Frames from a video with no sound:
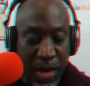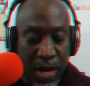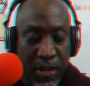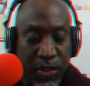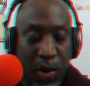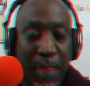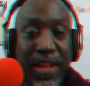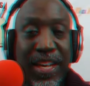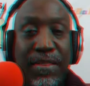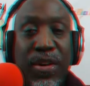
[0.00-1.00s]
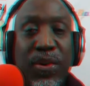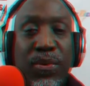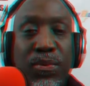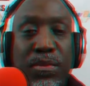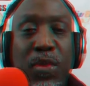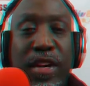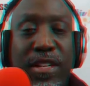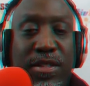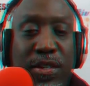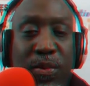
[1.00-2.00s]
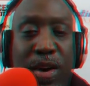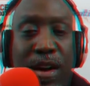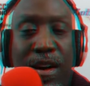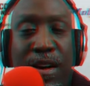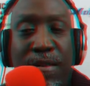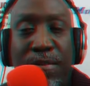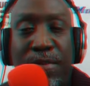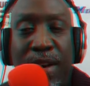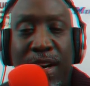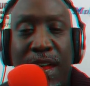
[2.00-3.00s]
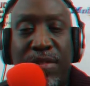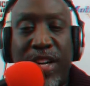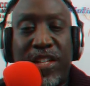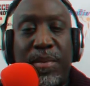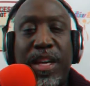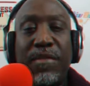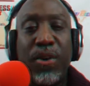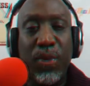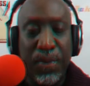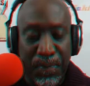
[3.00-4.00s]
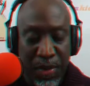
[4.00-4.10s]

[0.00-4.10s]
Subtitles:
So I'm going to give you, moving into our conversation, I'm going to give you